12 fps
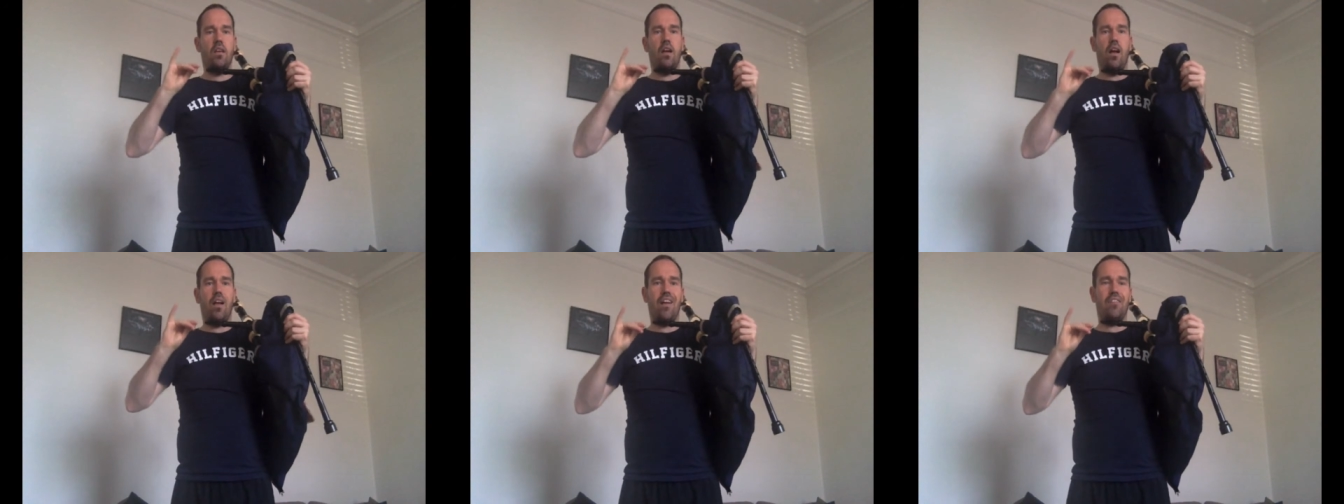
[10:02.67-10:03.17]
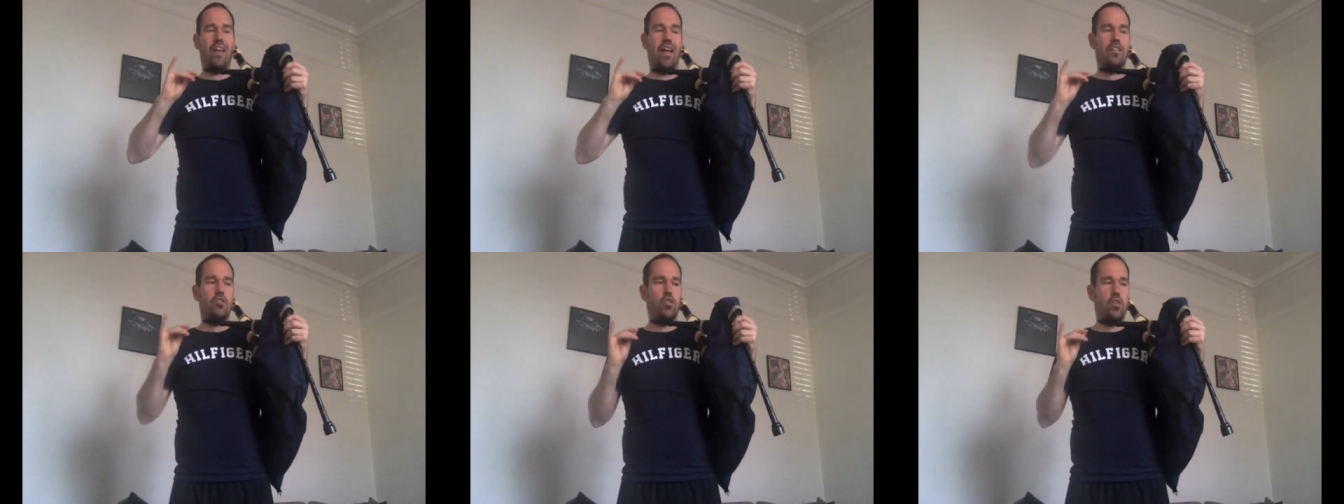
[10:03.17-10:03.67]
I'll have it
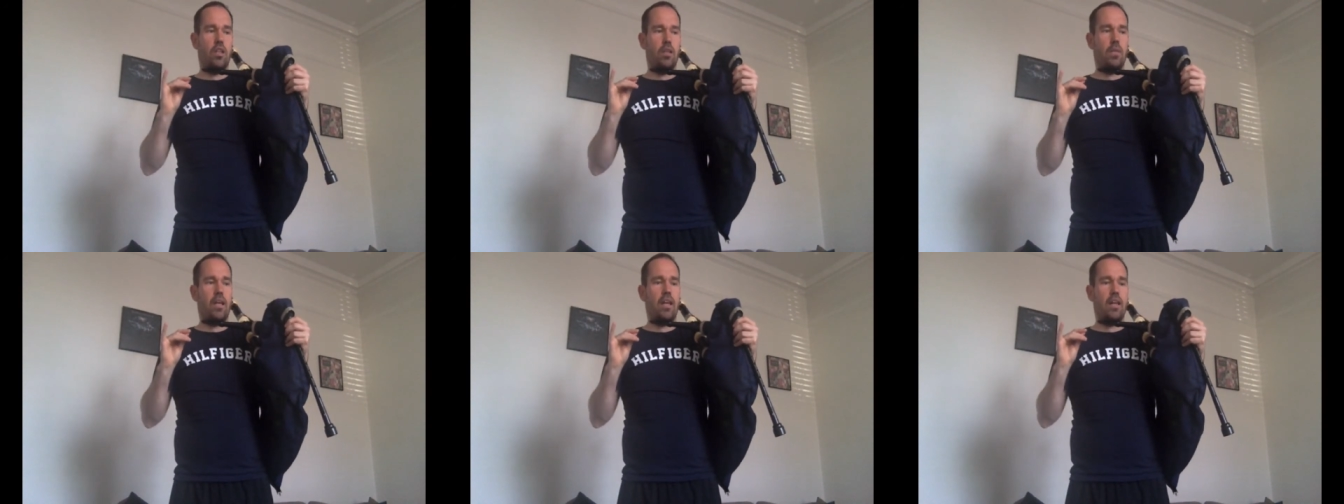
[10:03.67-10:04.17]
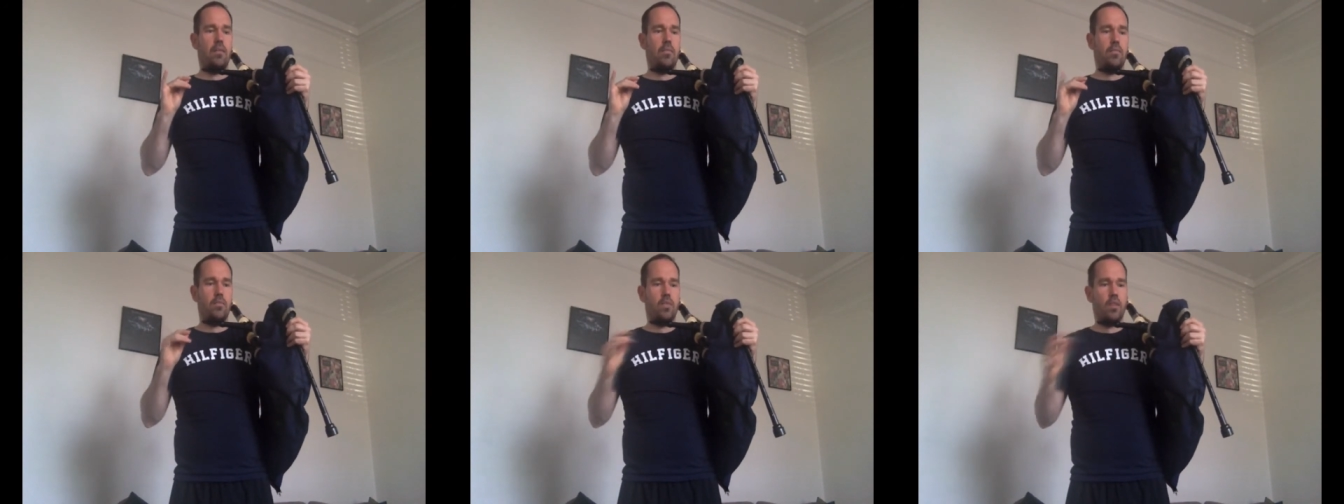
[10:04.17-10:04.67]
in tune at the beginning,
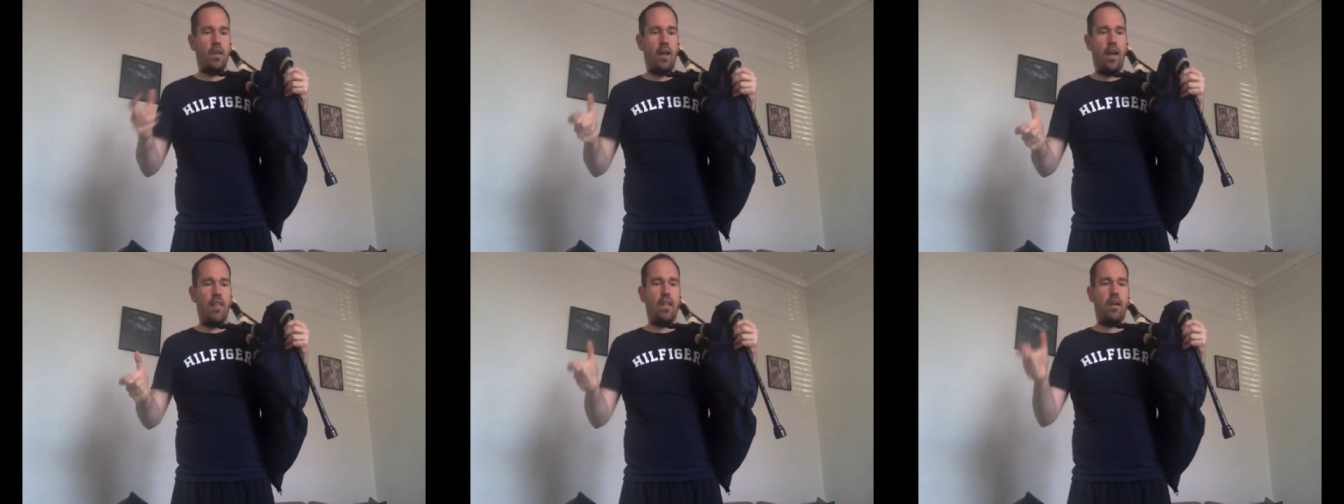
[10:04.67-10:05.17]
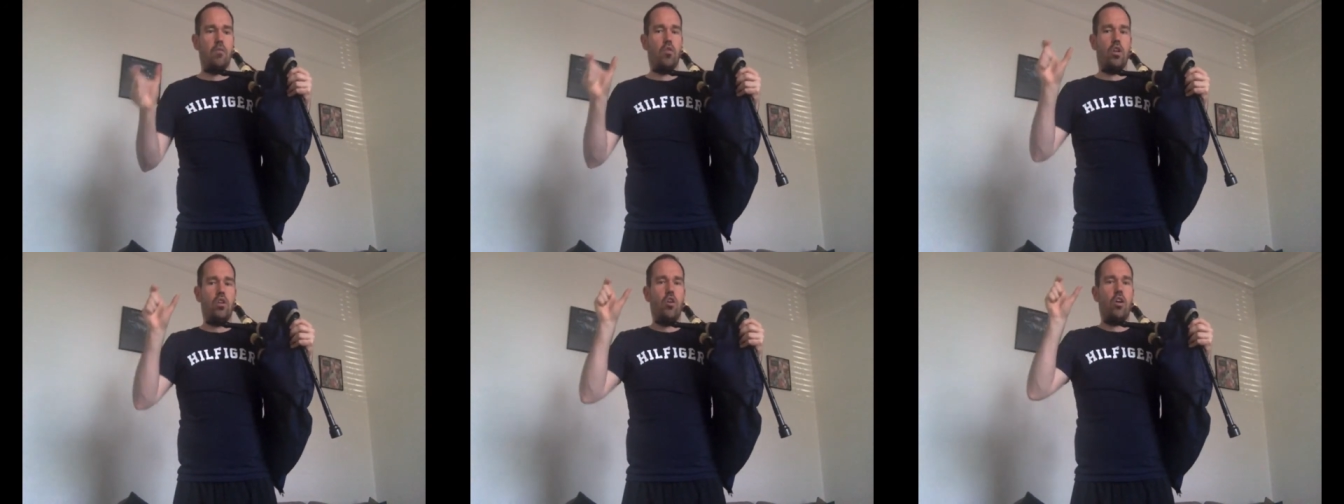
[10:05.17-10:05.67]
and then I'm
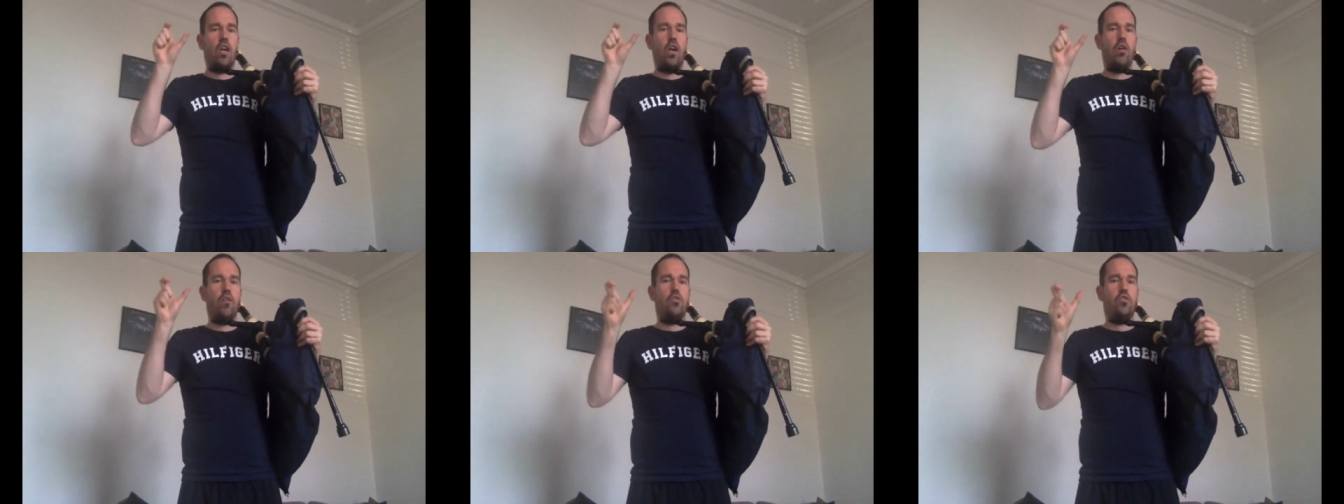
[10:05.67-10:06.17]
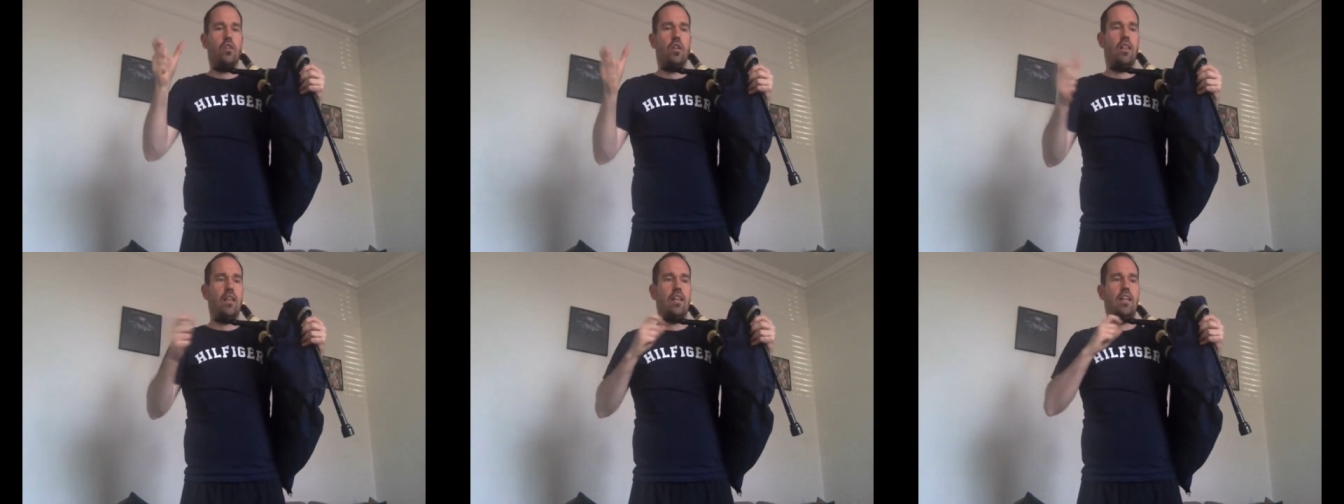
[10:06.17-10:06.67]
going to knock it out of tune and
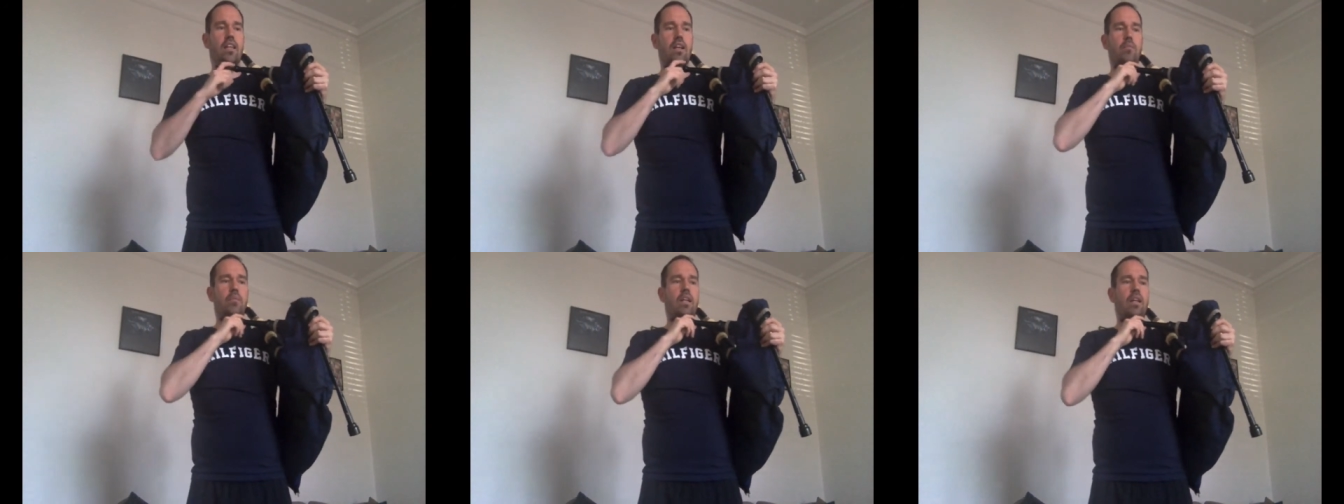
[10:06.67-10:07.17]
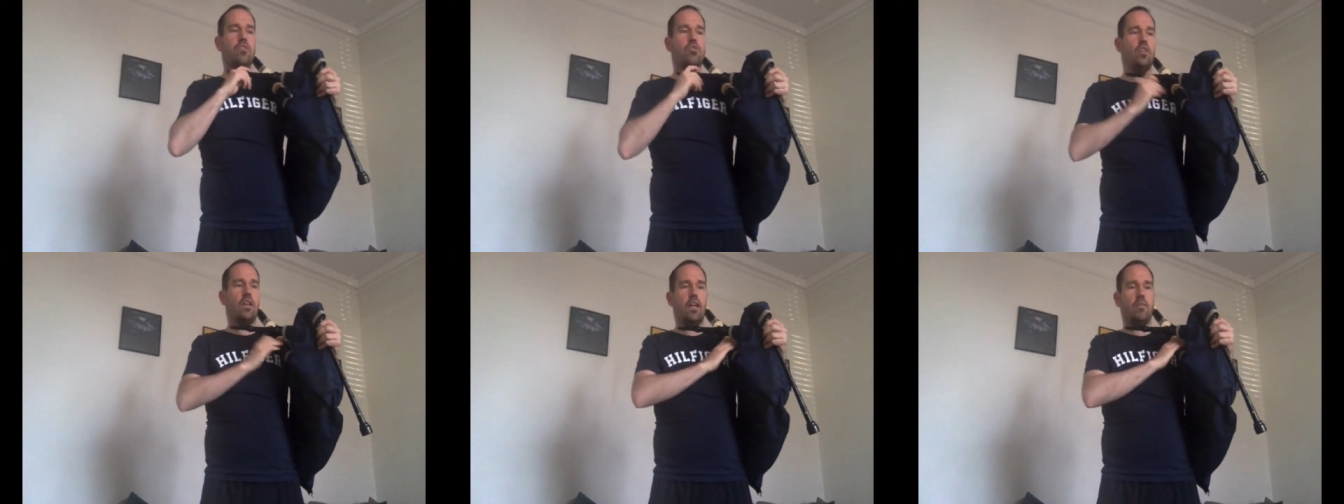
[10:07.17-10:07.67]
let you hear it being in tune
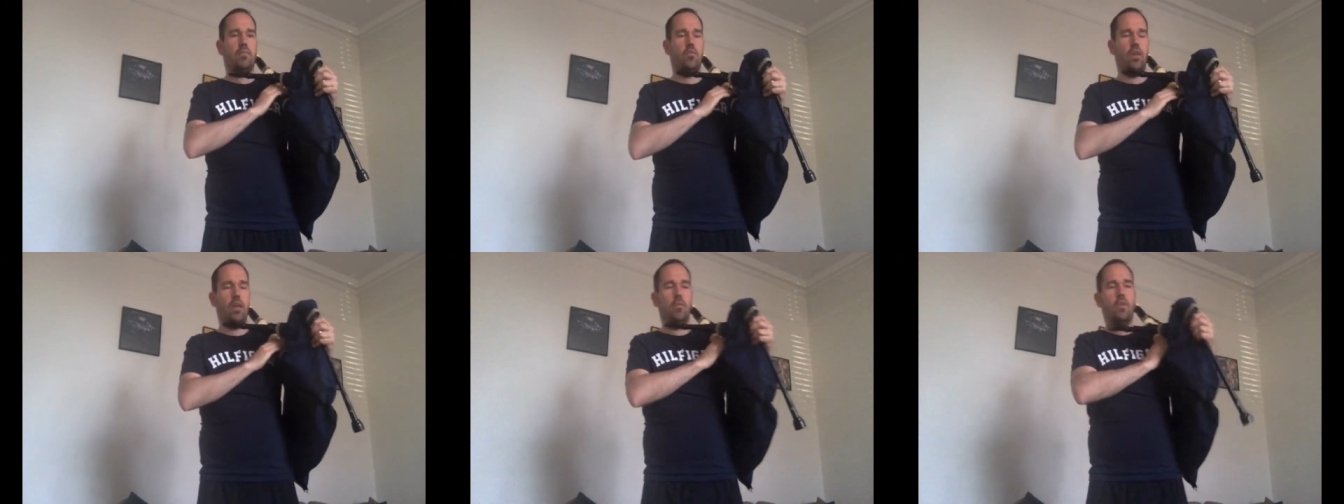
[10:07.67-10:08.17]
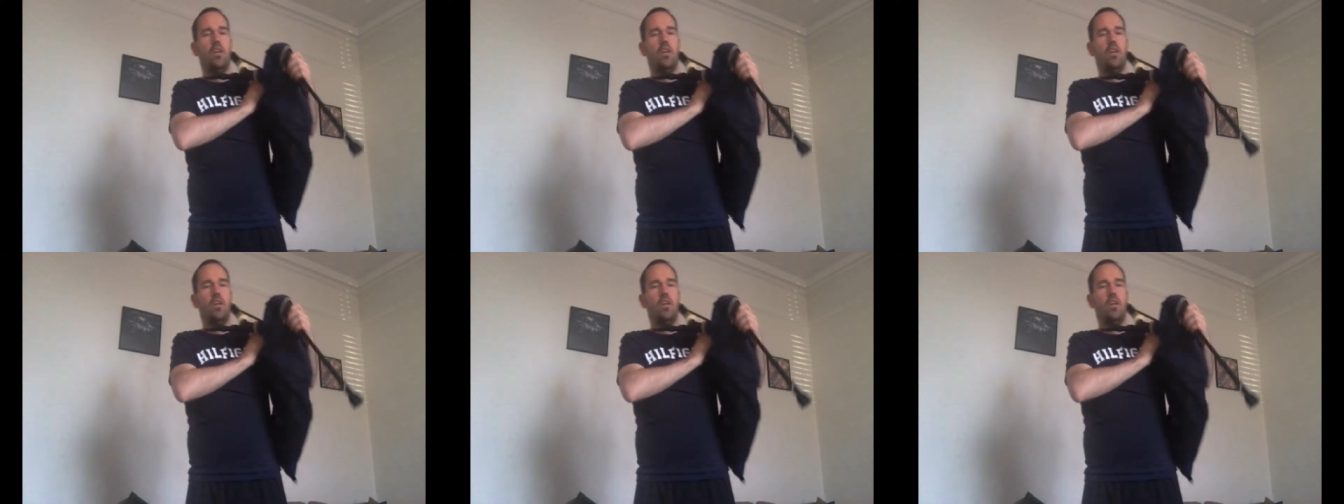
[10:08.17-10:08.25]
again. Okay?